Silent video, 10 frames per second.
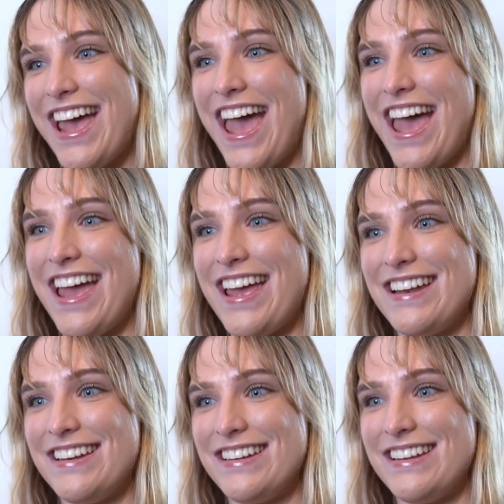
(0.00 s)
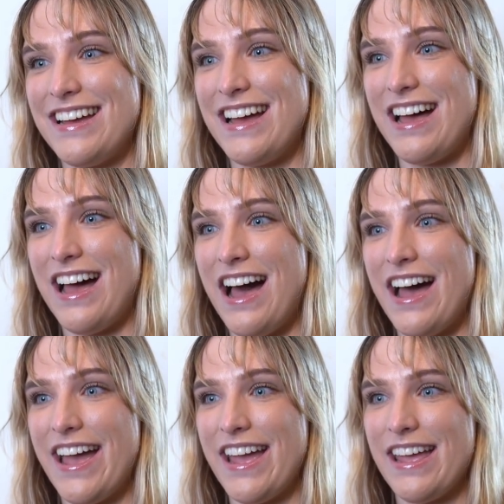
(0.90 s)
and
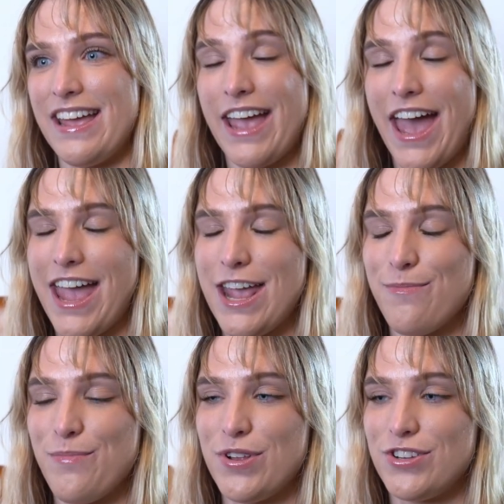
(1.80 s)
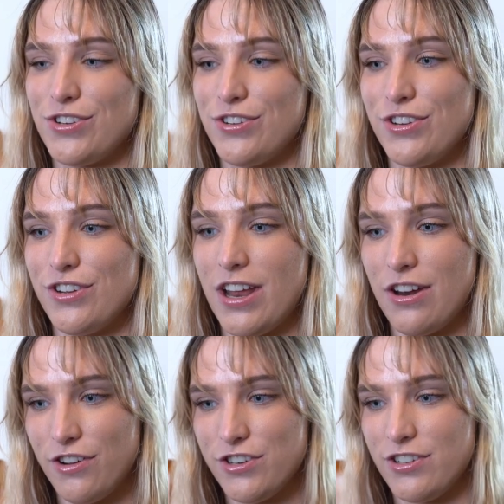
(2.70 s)
I came to an
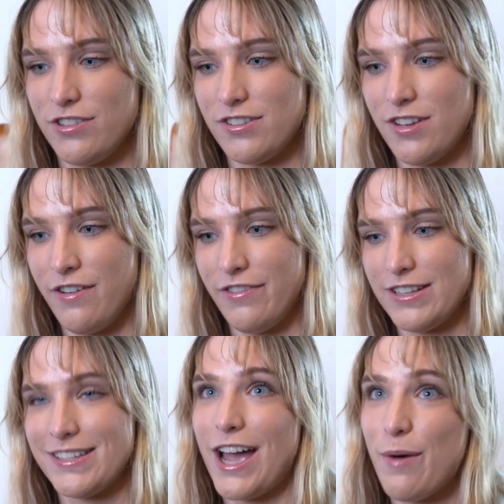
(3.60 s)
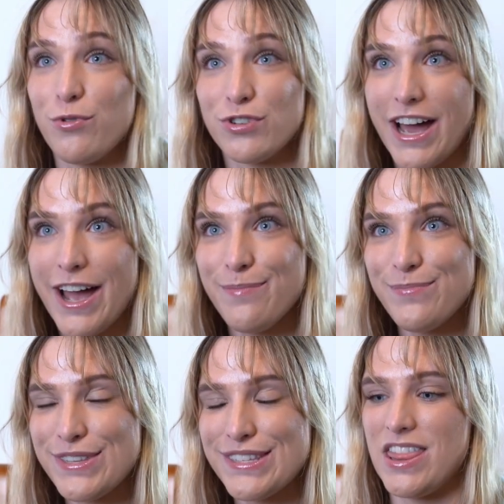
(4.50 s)
Oceans service a couple
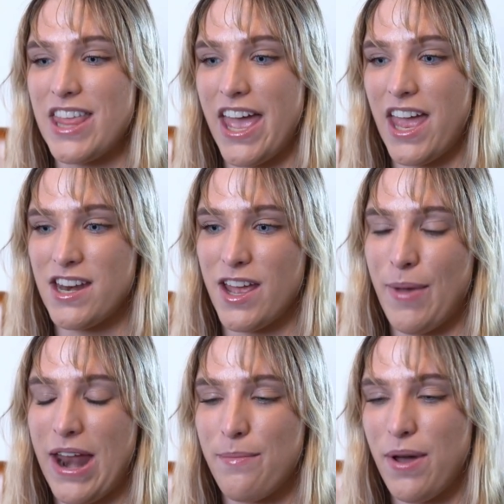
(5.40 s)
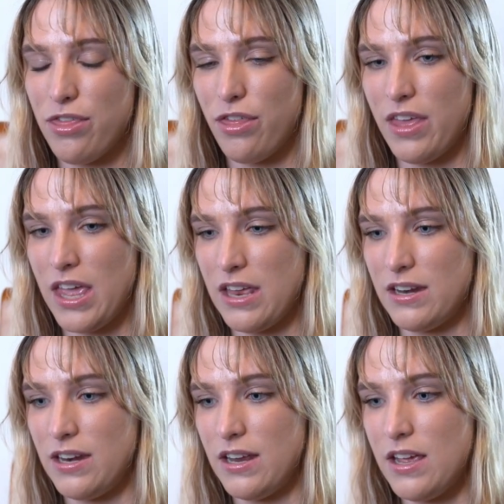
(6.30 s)
times, and then about a month
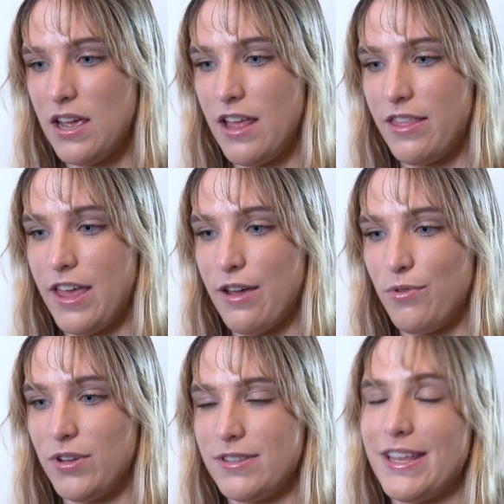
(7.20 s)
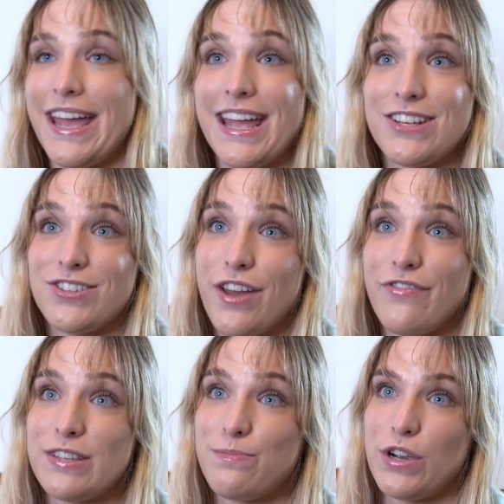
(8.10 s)
in there was a
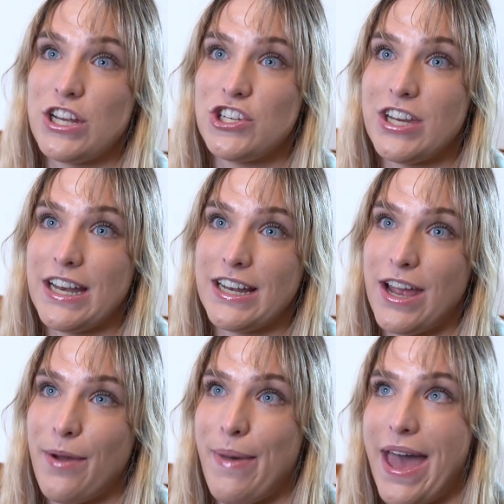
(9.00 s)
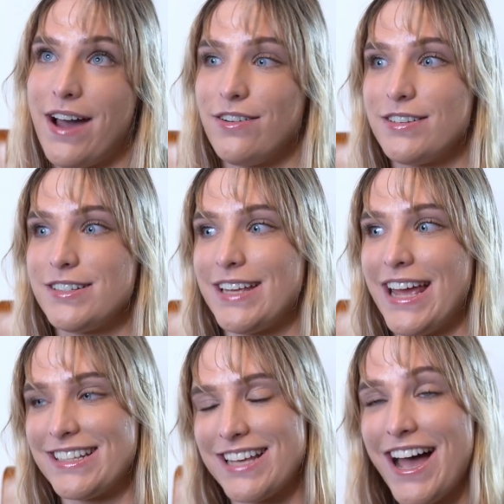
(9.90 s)
service preaching about
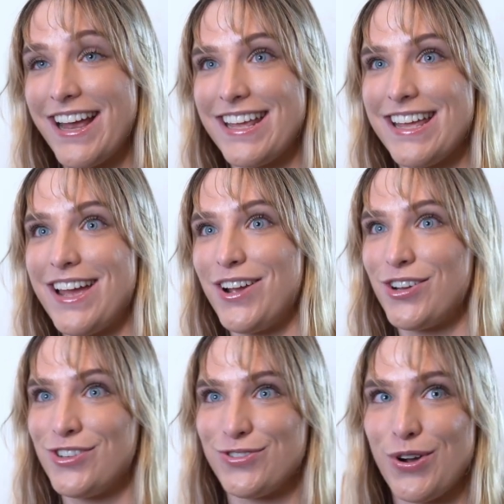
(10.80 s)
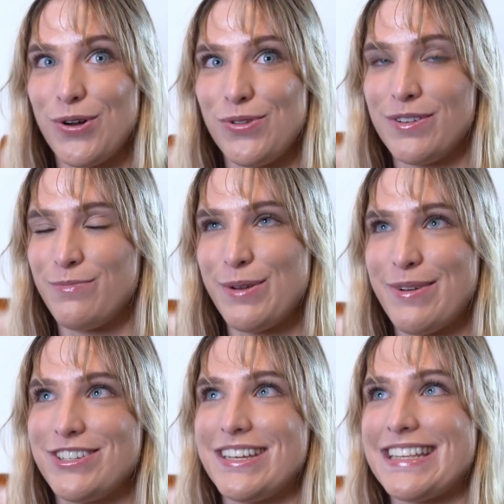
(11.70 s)
anxiety and control, pretty
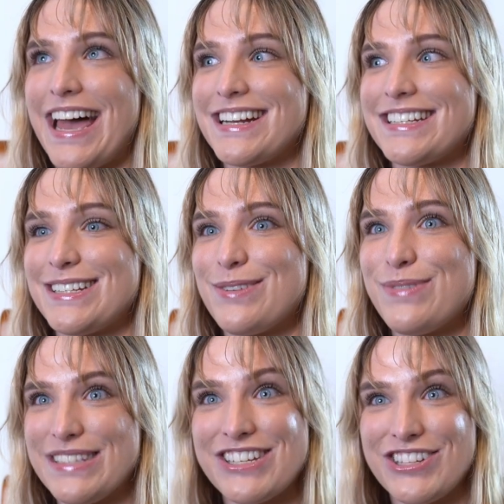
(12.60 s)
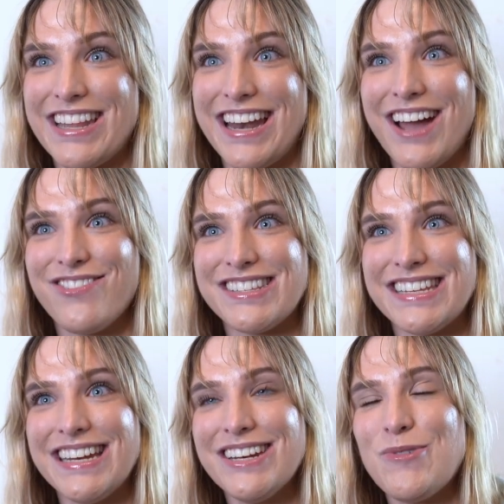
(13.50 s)
much the exact position that I was
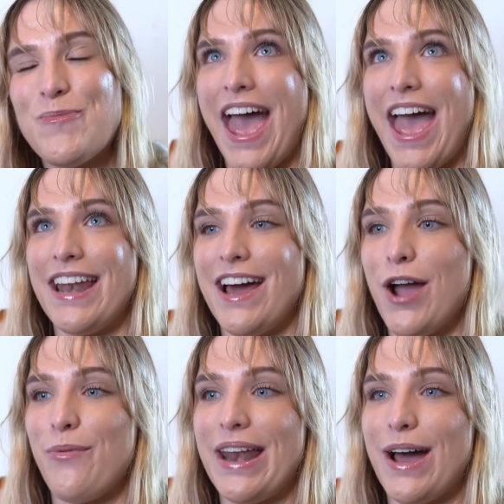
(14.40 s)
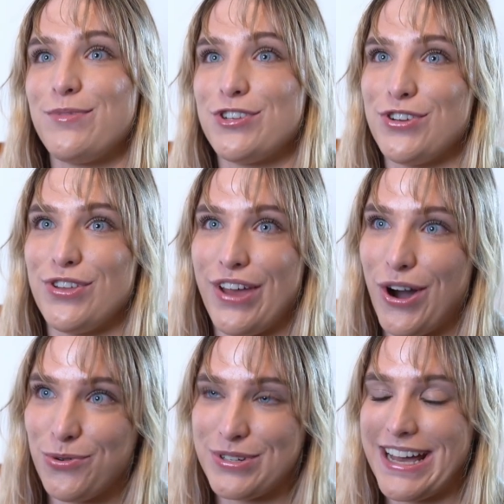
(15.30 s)
in, and I went up to the
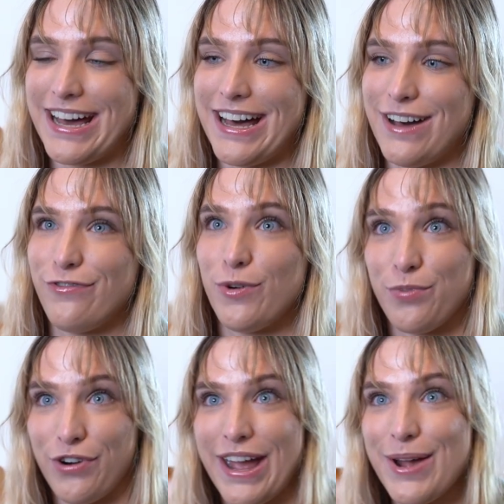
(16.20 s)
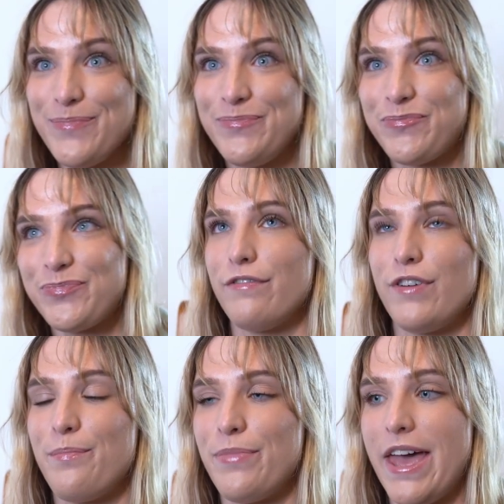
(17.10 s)
altar for prayer.
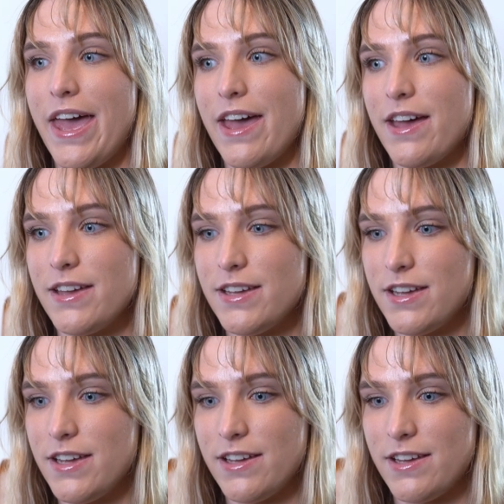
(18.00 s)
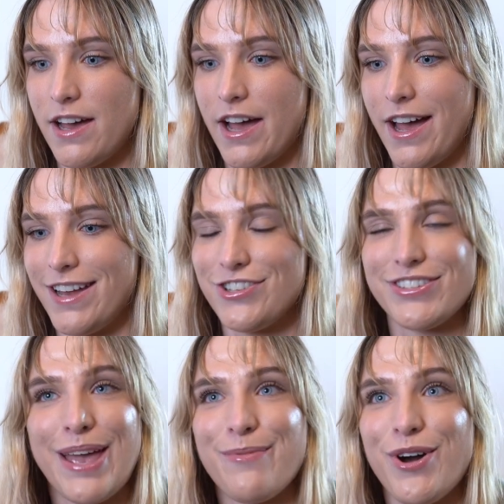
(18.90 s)
From there I just
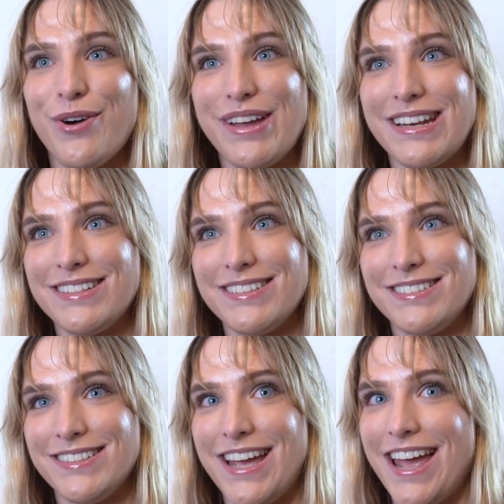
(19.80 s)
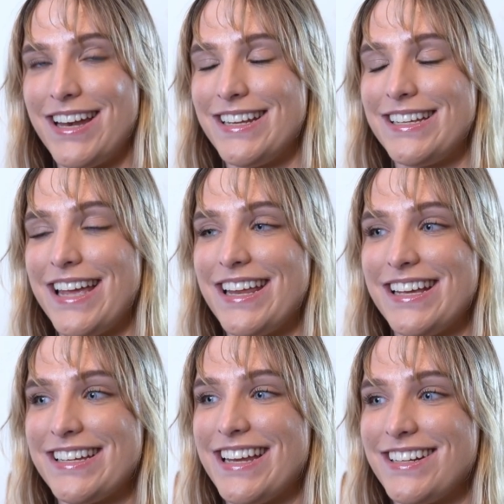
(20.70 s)
kept going and getting
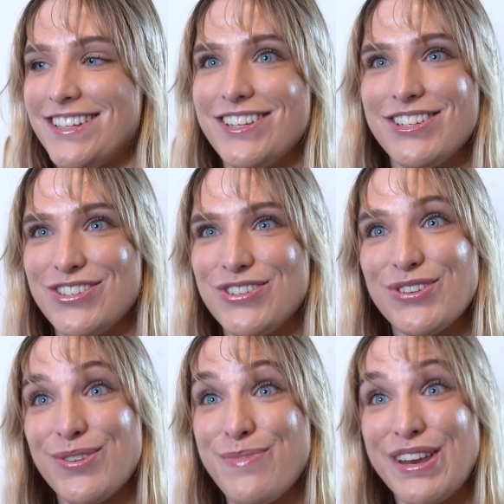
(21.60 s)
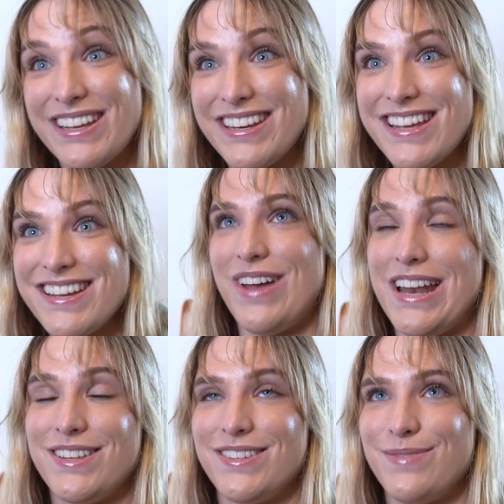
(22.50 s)
connected into community, and
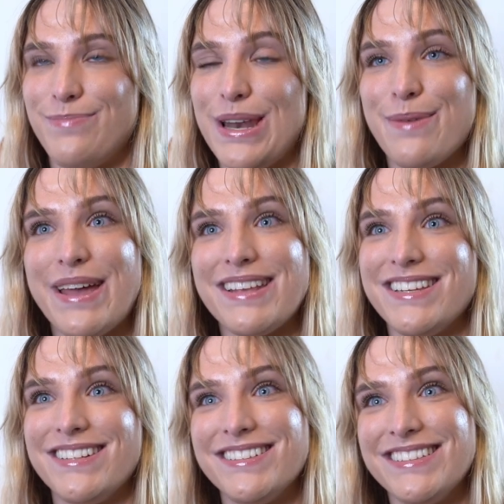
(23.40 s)
it's been amazing.